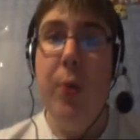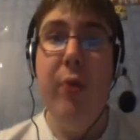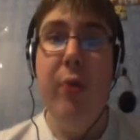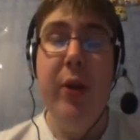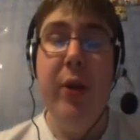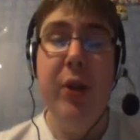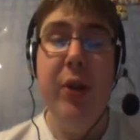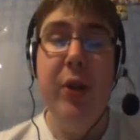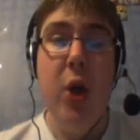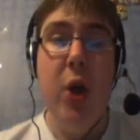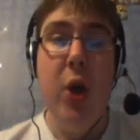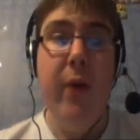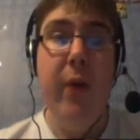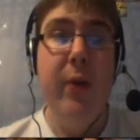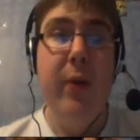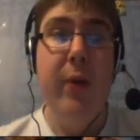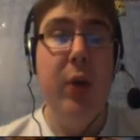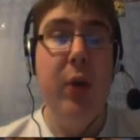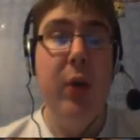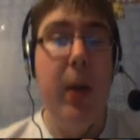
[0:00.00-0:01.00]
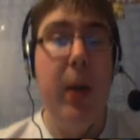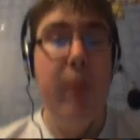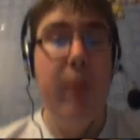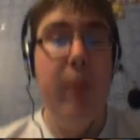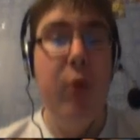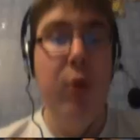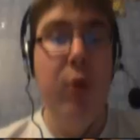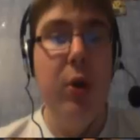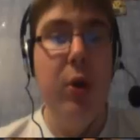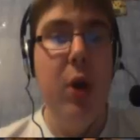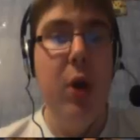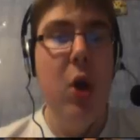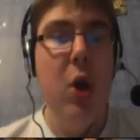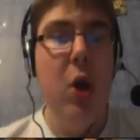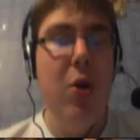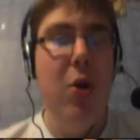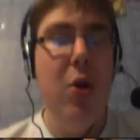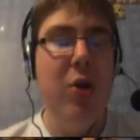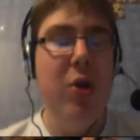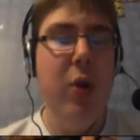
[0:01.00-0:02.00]
to upgrade the servers or keep them
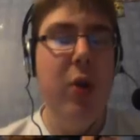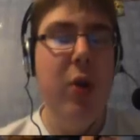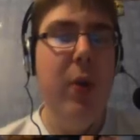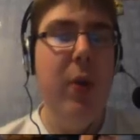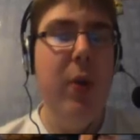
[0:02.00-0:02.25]
running,